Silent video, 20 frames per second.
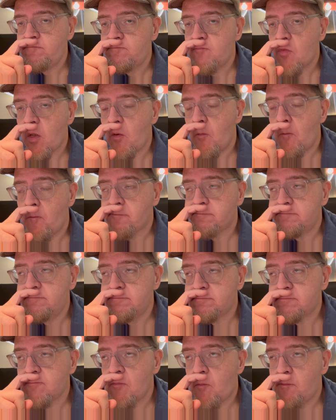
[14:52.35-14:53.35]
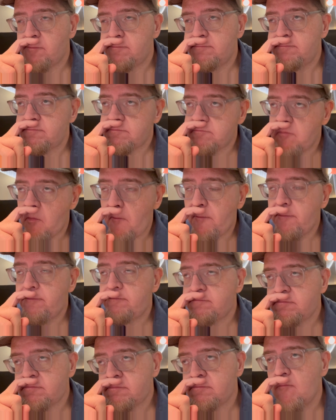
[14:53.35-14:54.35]
Not great, not bad, definitely
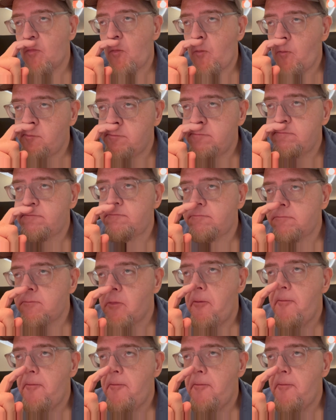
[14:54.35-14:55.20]
better than what we